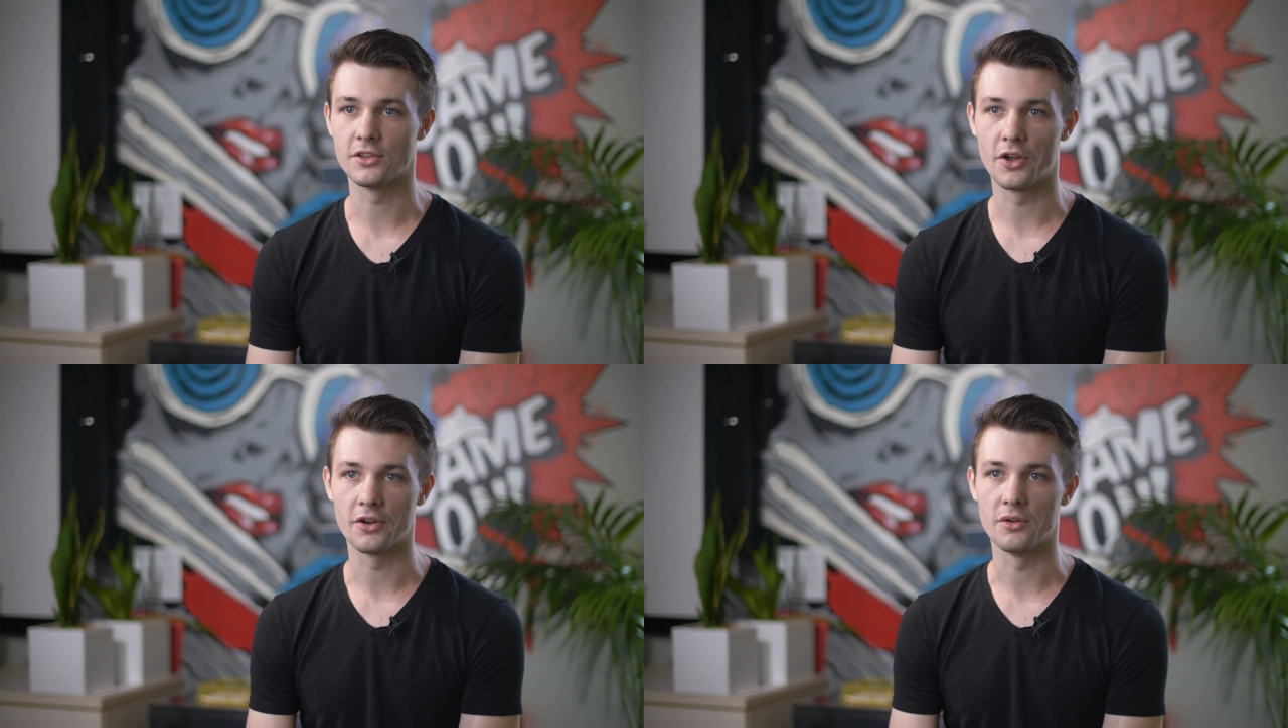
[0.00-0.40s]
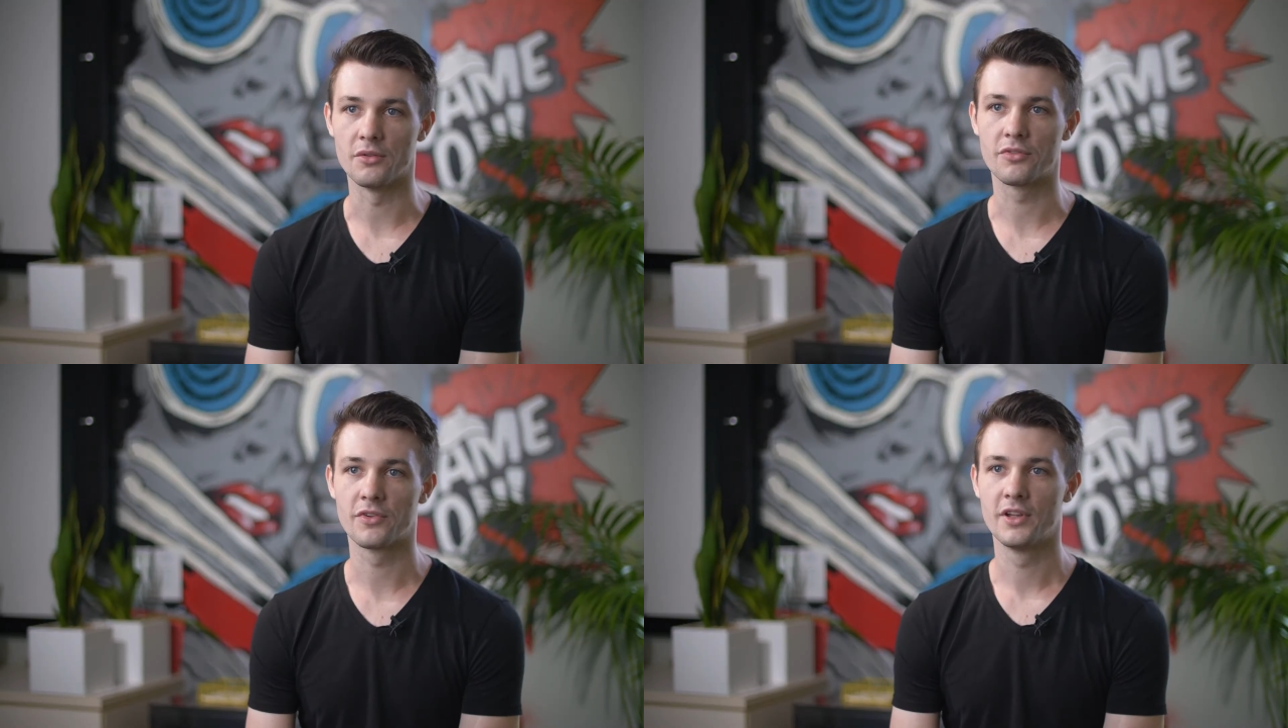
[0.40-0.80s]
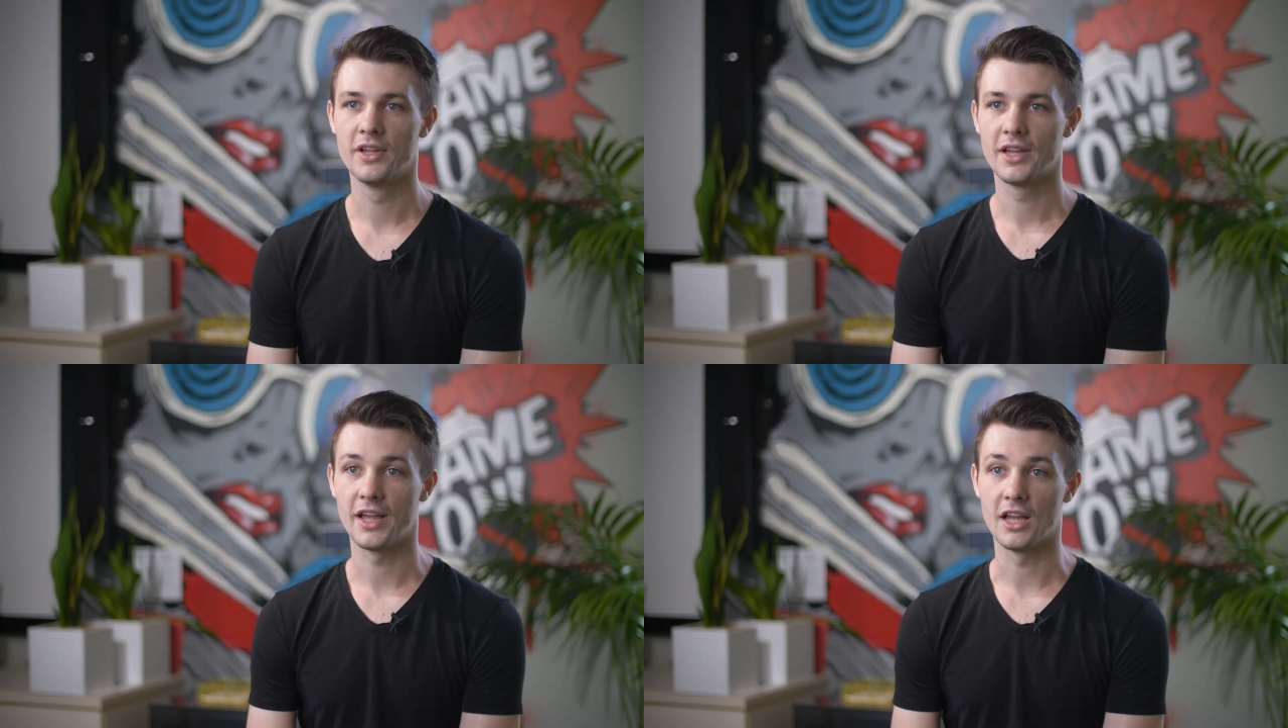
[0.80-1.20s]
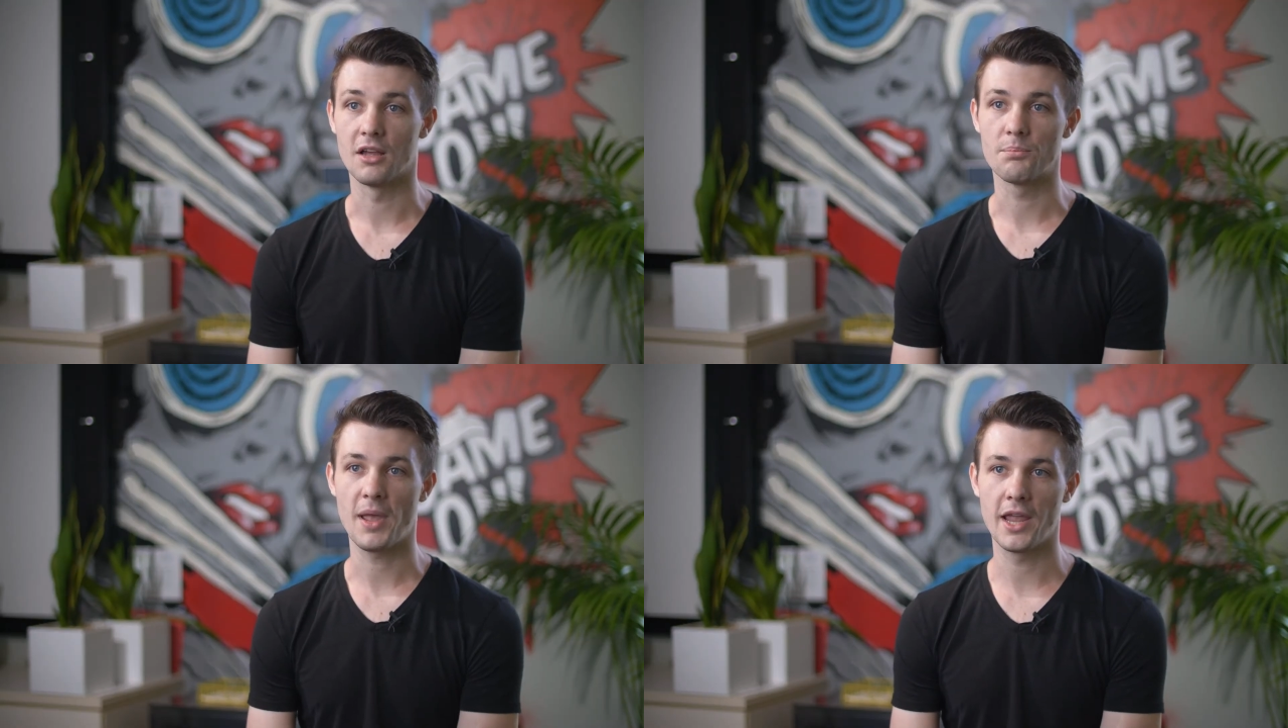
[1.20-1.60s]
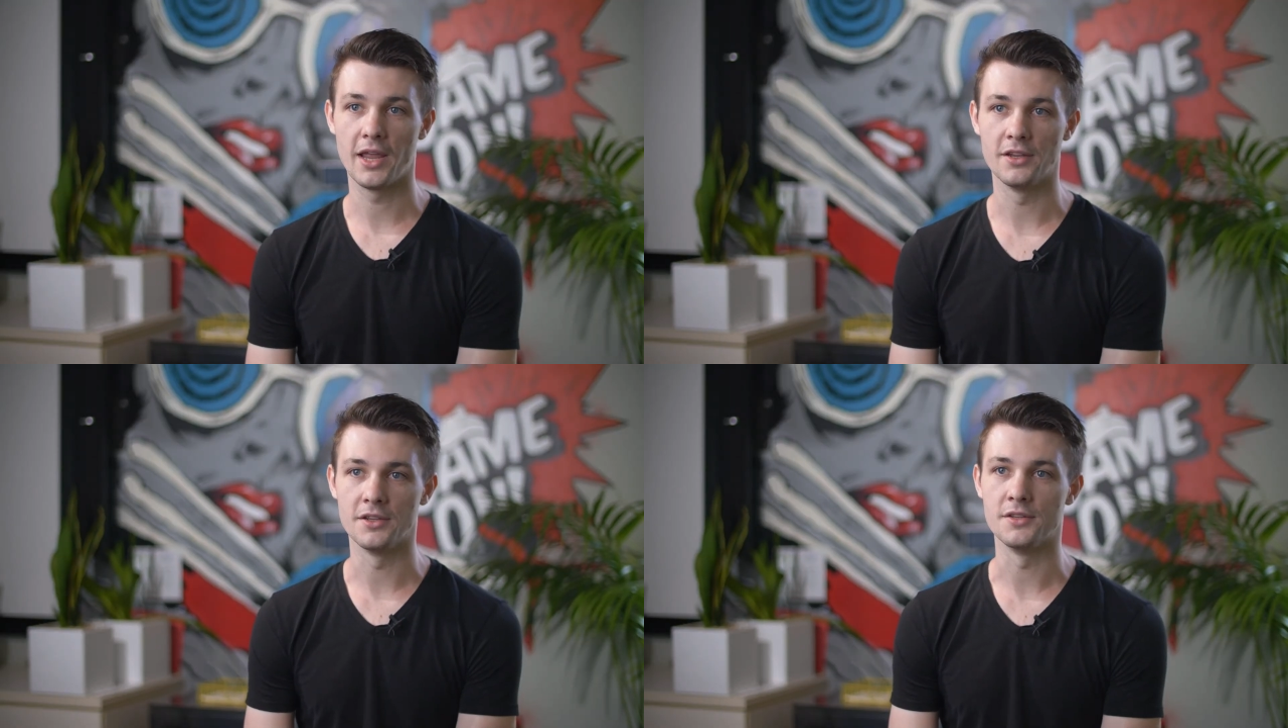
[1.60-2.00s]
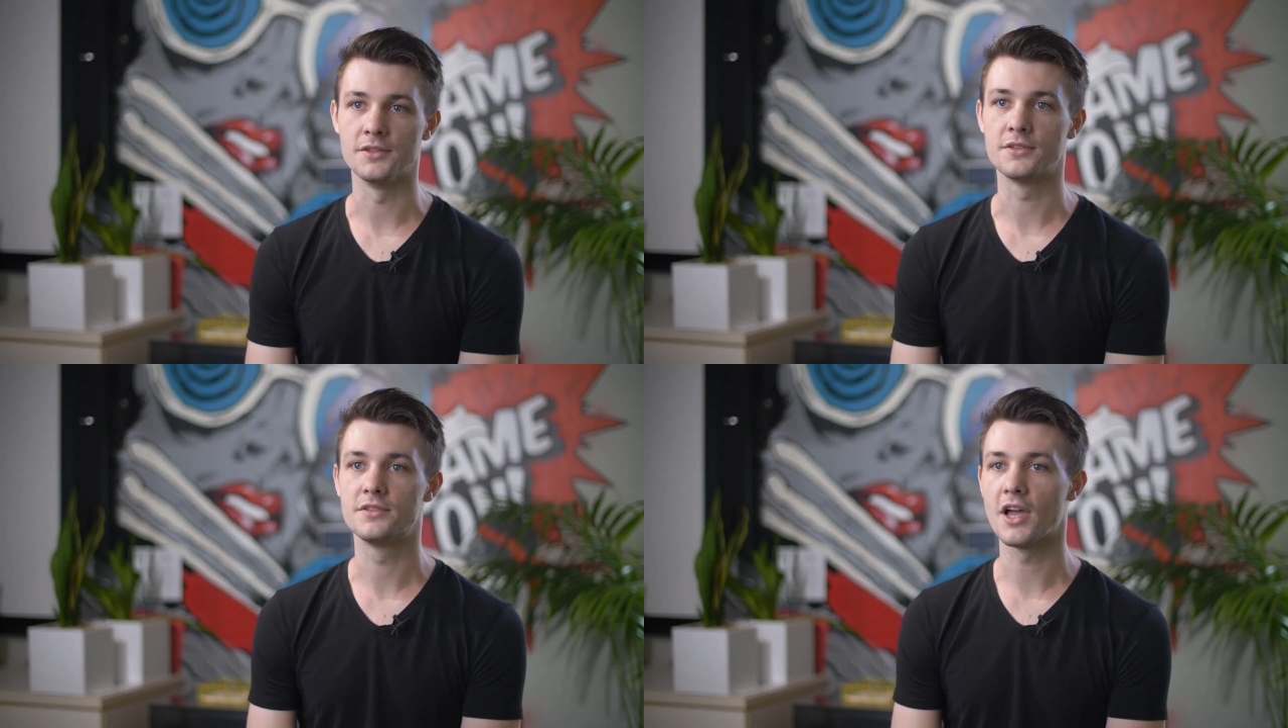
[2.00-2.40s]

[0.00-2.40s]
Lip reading: a lot of pandas,